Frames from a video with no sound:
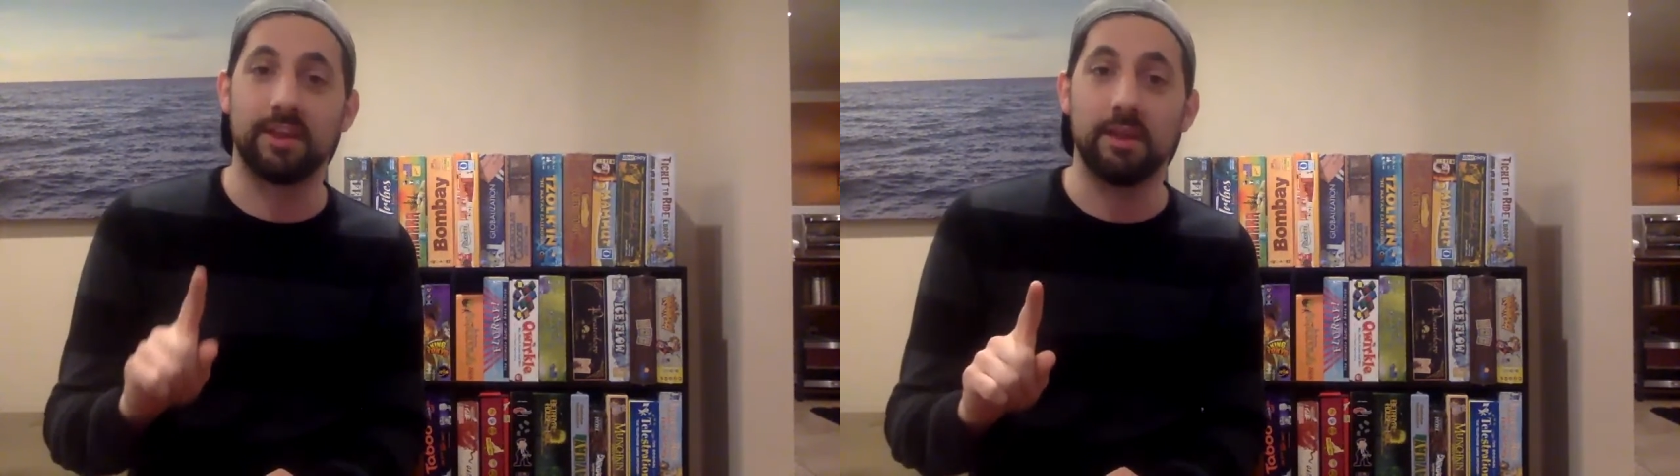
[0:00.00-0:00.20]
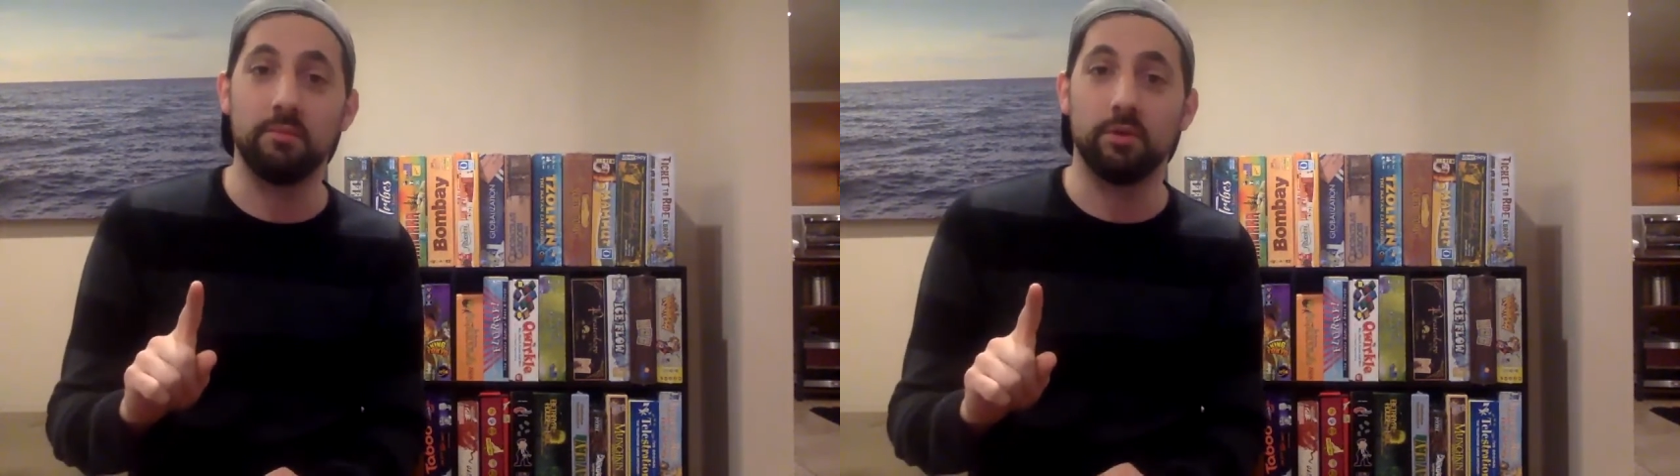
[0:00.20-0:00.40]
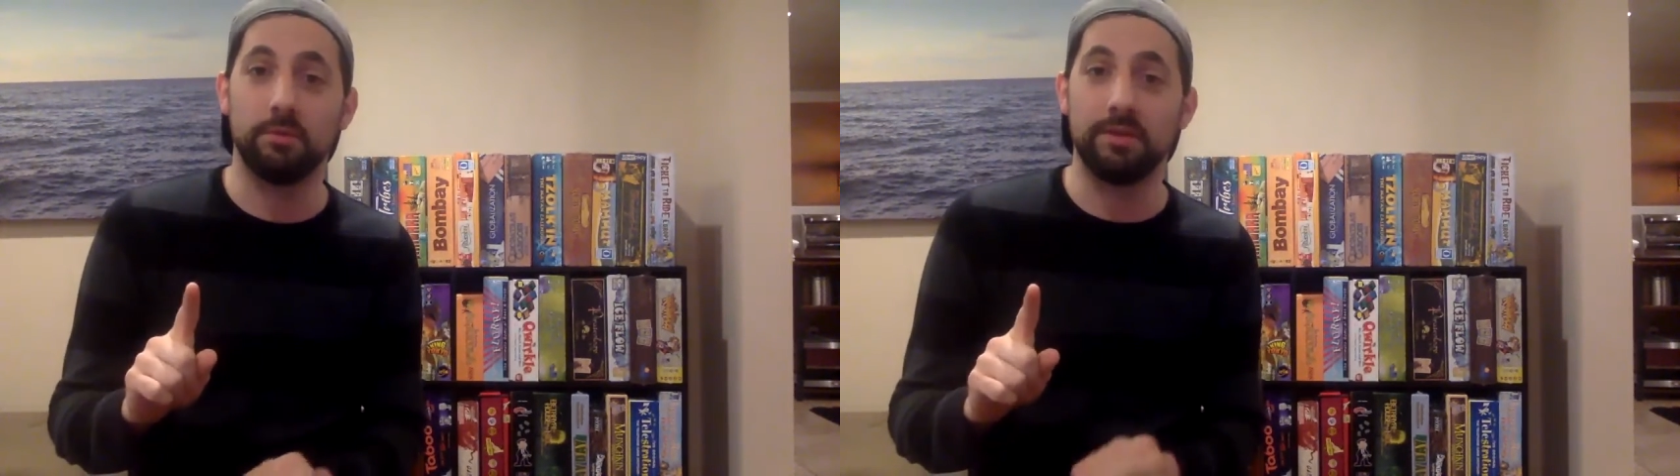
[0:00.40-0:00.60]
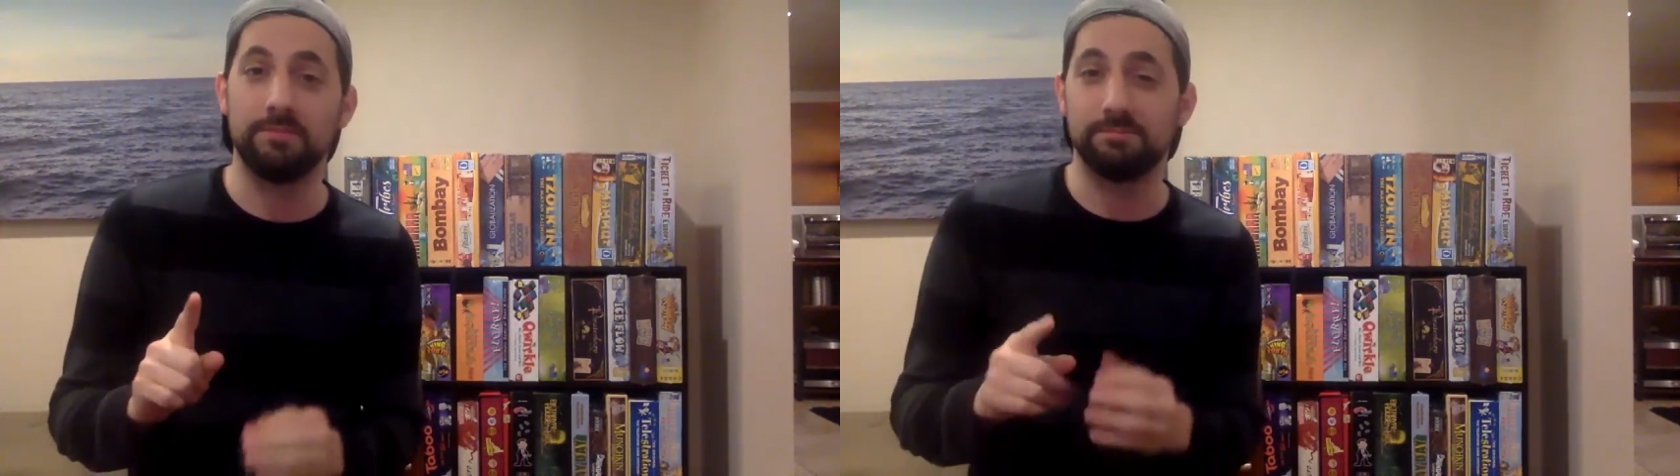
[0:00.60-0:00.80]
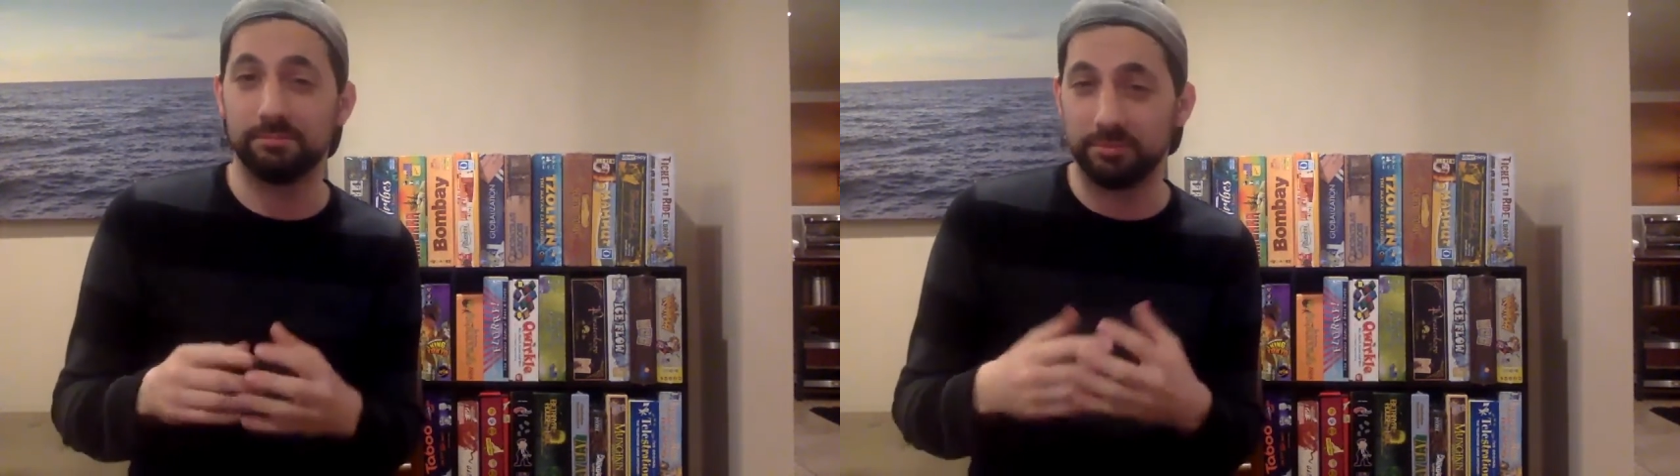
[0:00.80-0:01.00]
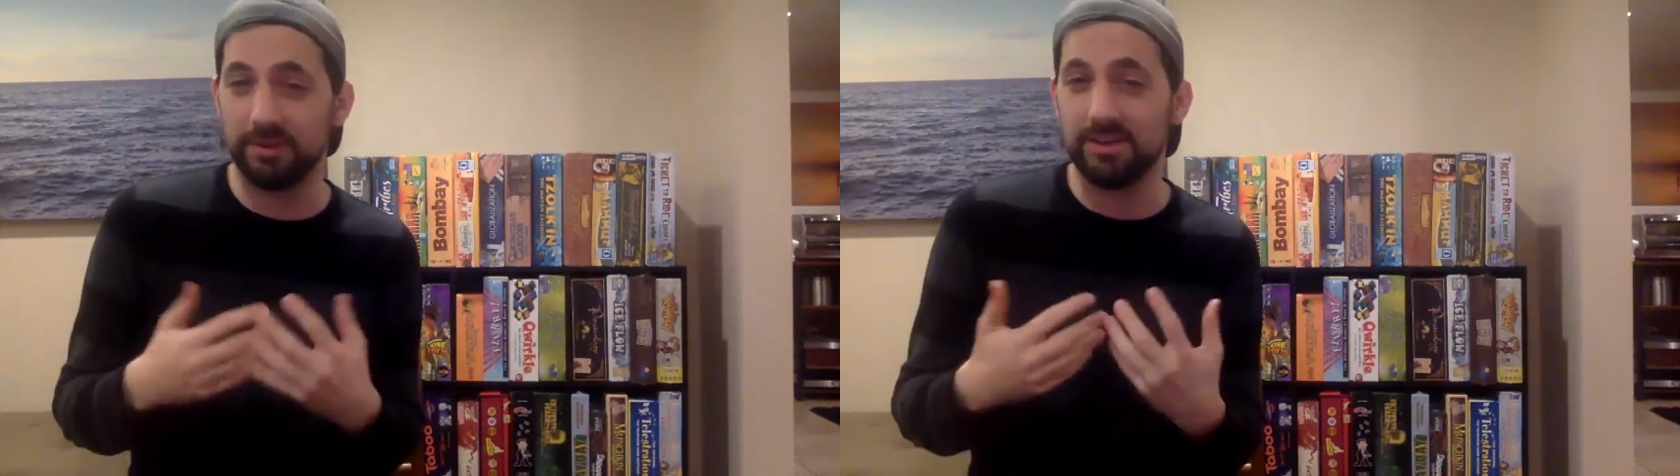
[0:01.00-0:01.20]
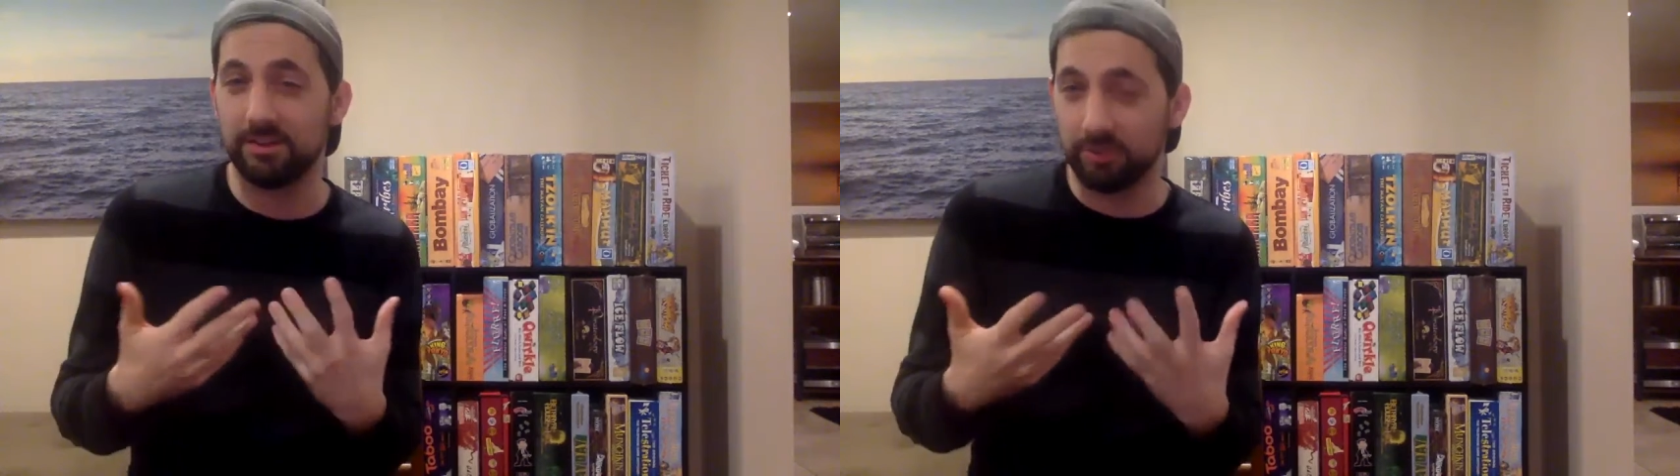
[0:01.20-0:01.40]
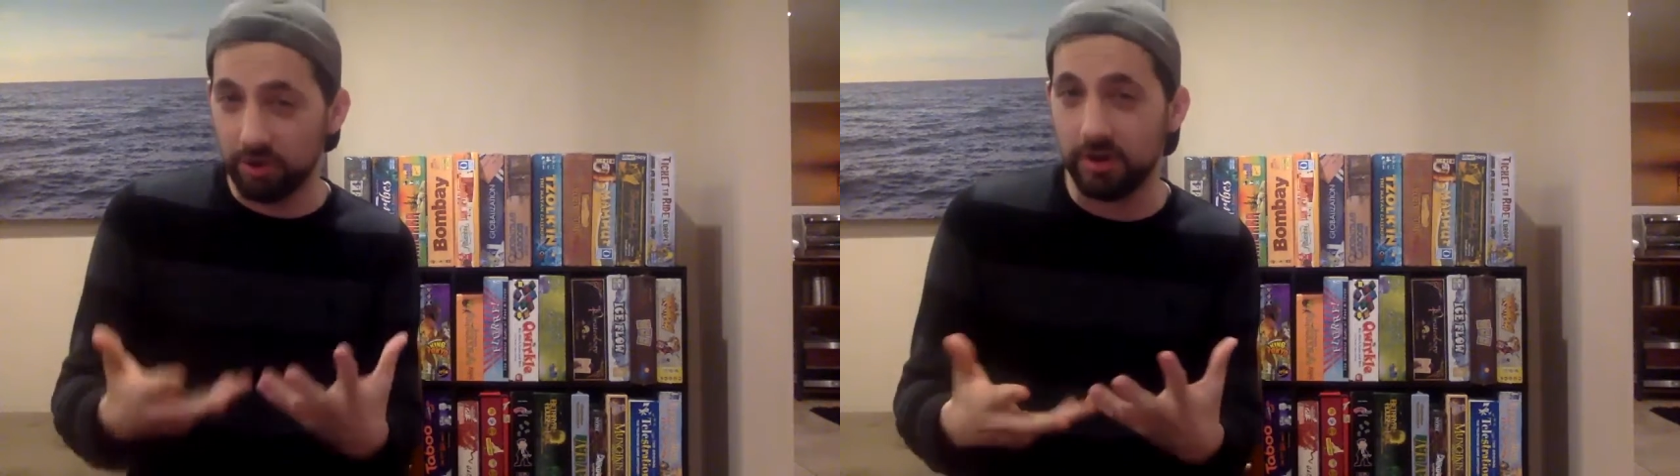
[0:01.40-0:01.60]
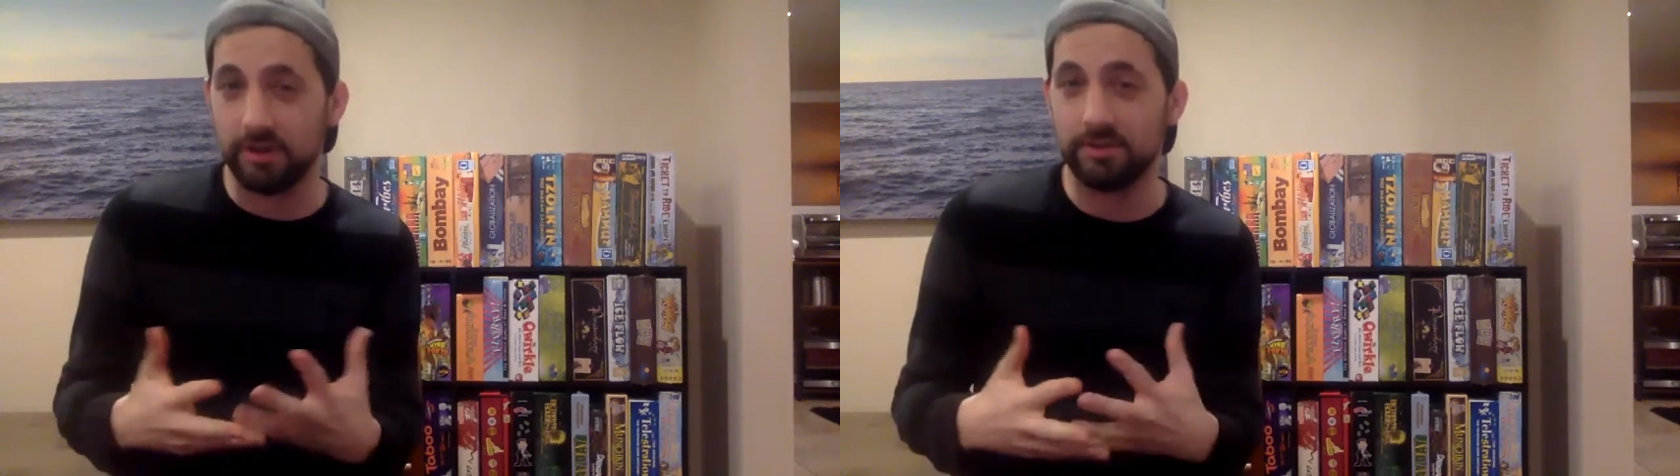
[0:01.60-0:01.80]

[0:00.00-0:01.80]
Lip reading: game will be pretty good,